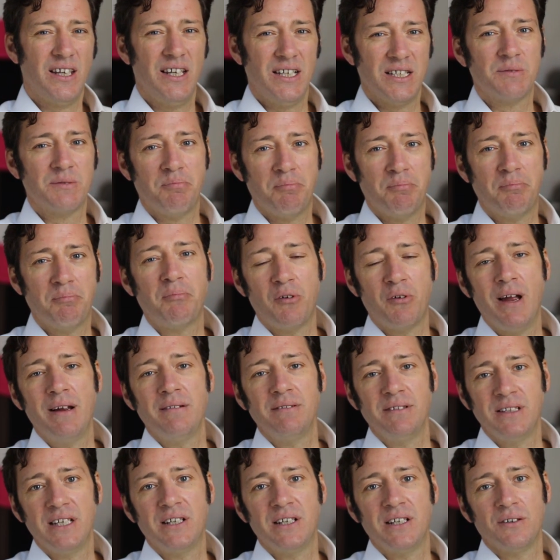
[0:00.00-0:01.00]
It's
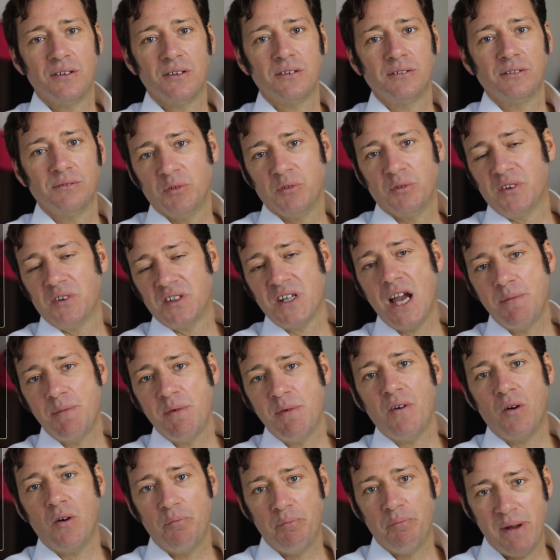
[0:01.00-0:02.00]
grounded on the
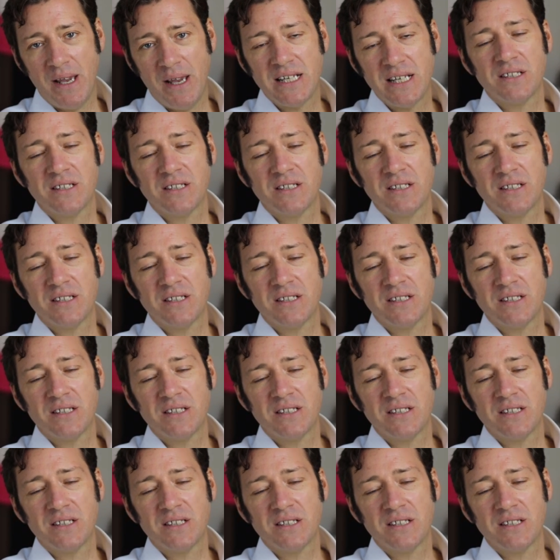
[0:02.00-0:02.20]
time,